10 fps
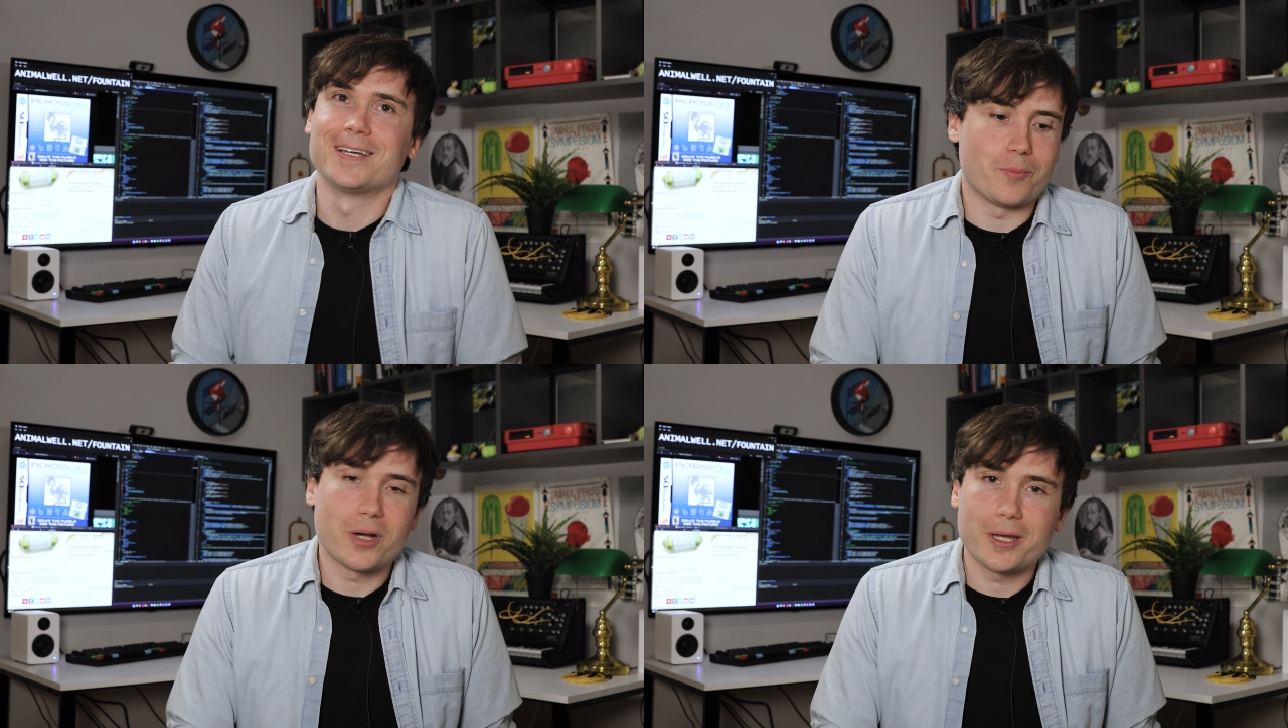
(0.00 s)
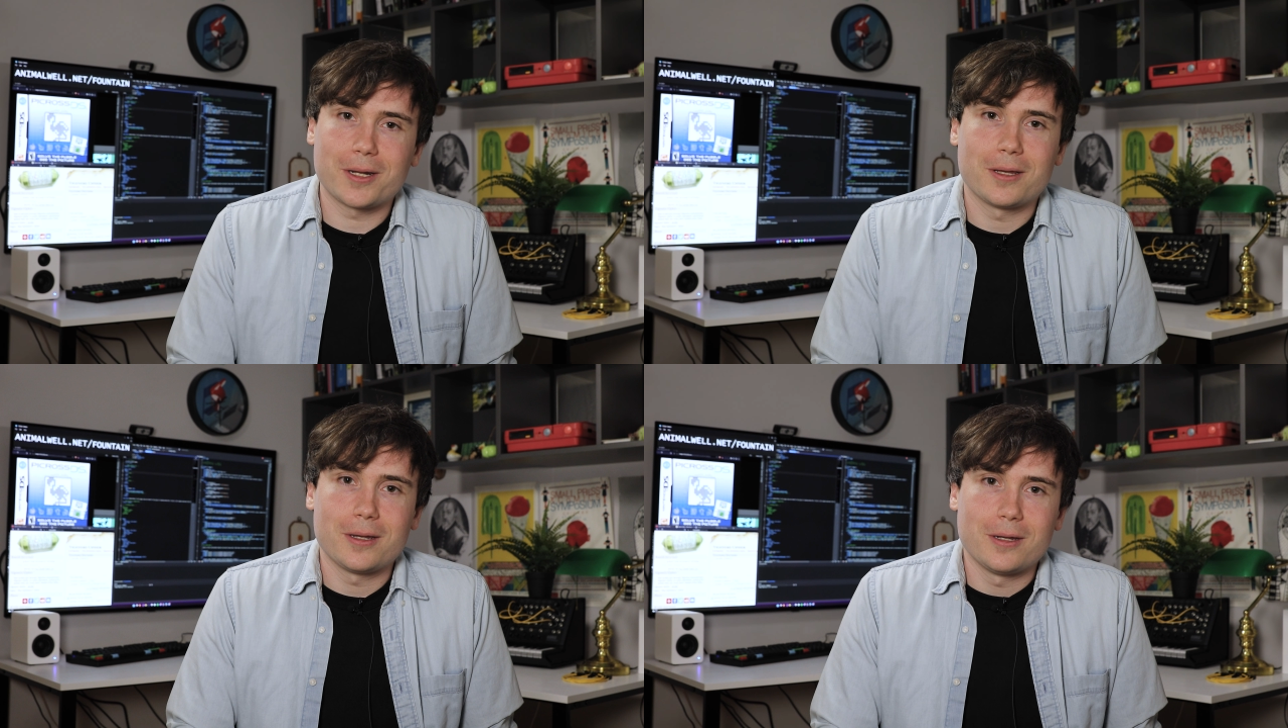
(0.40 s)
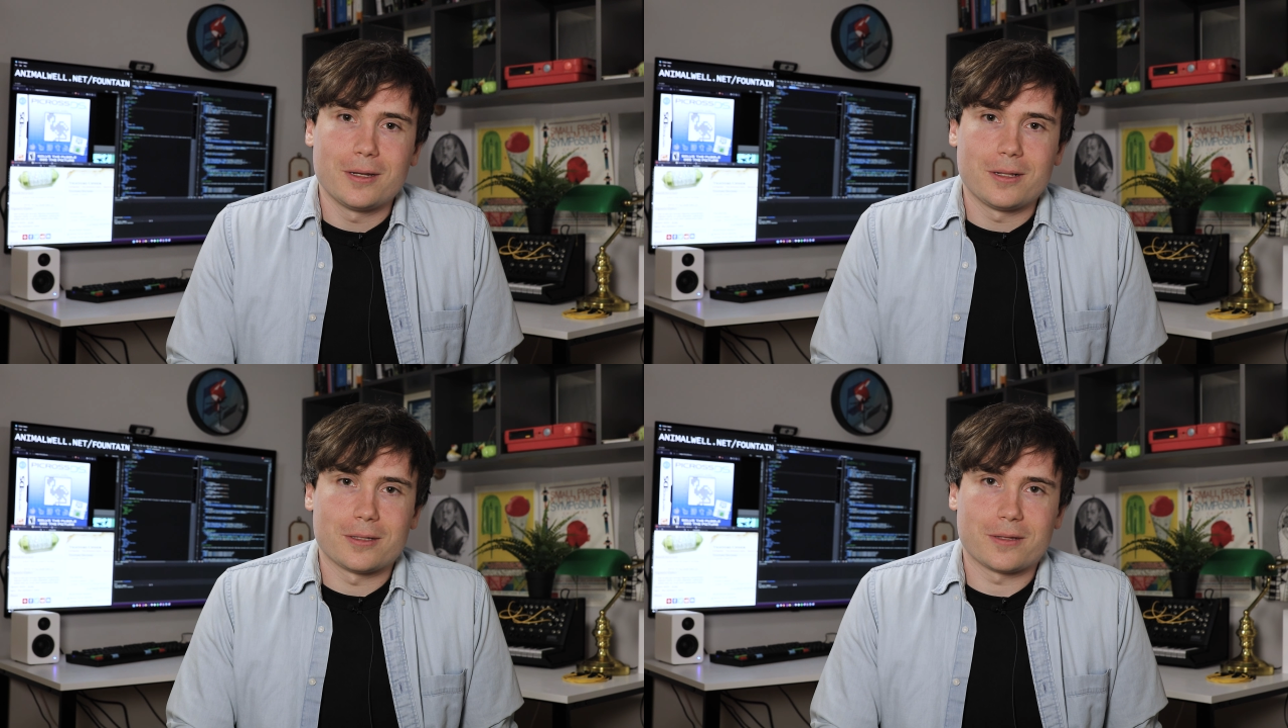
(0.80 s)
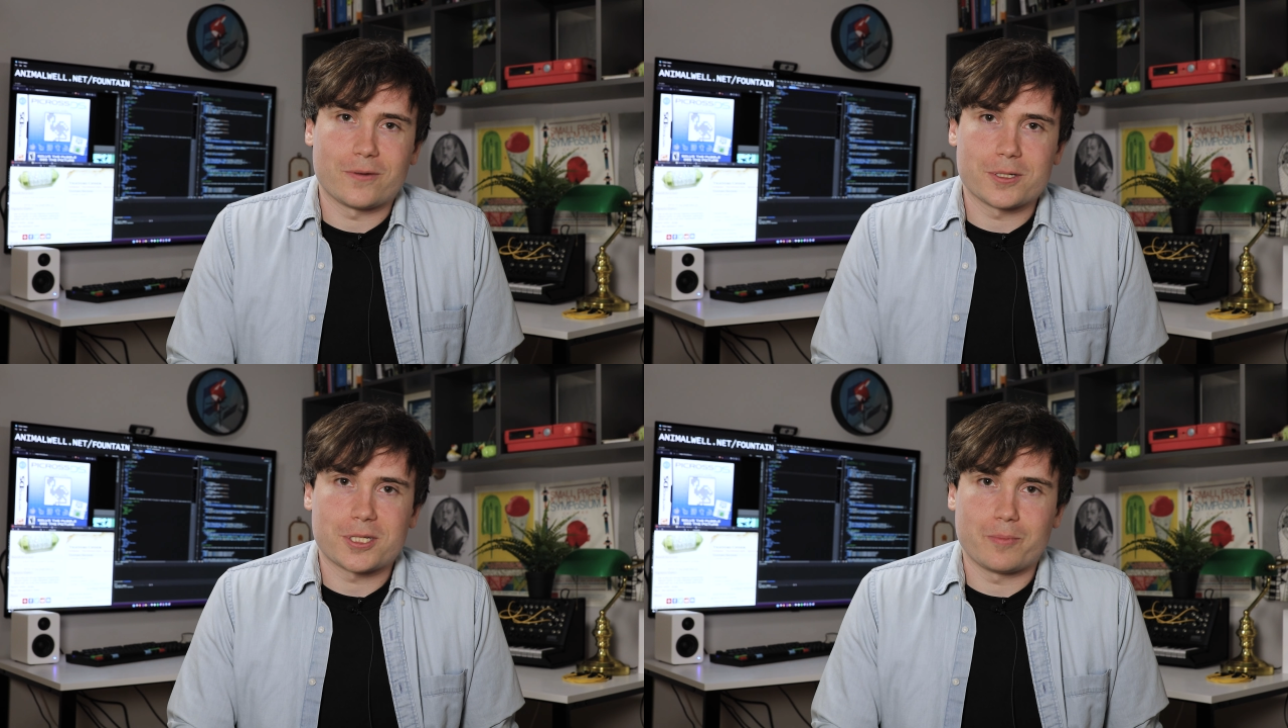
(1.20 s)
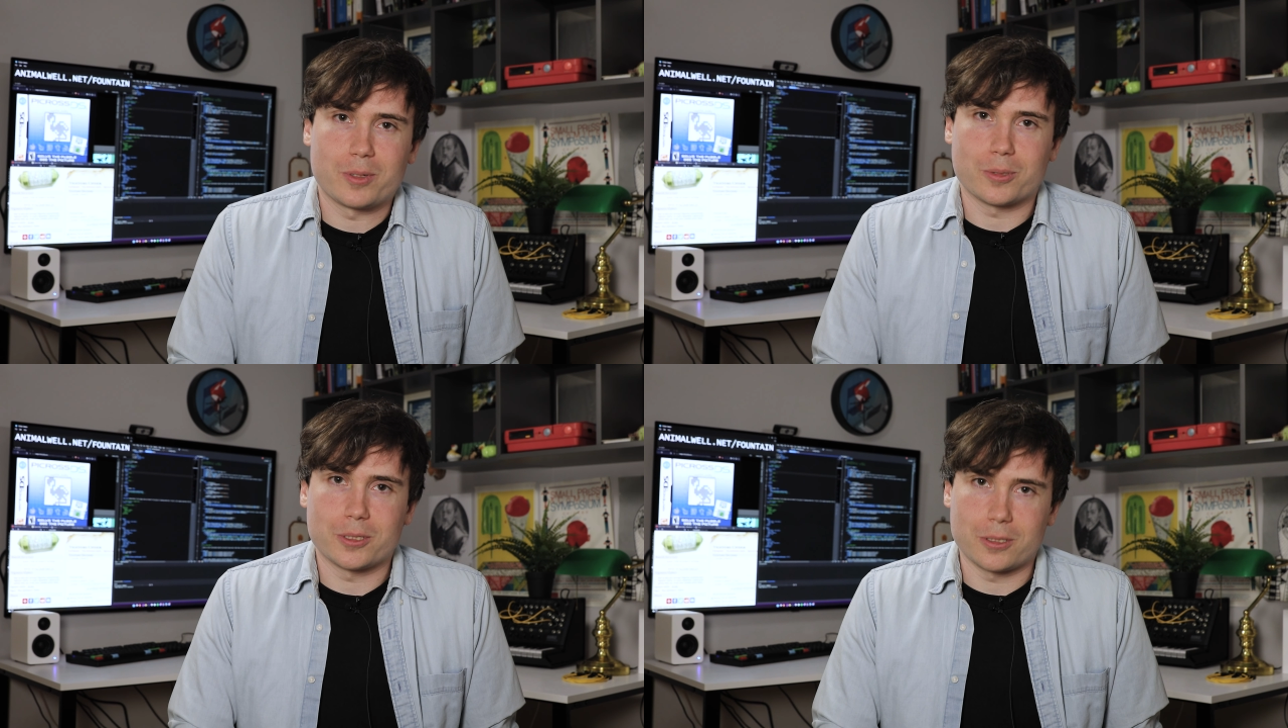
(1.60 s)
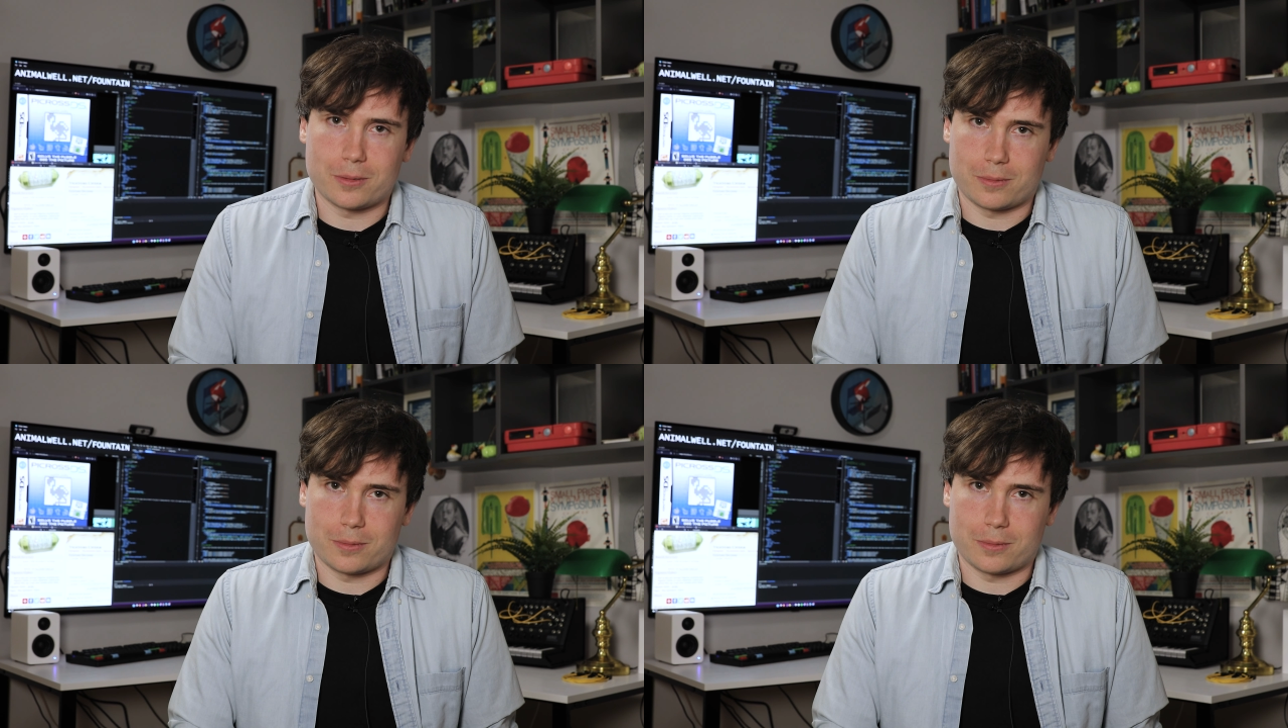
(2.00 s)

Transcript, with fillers: But the first 10 people to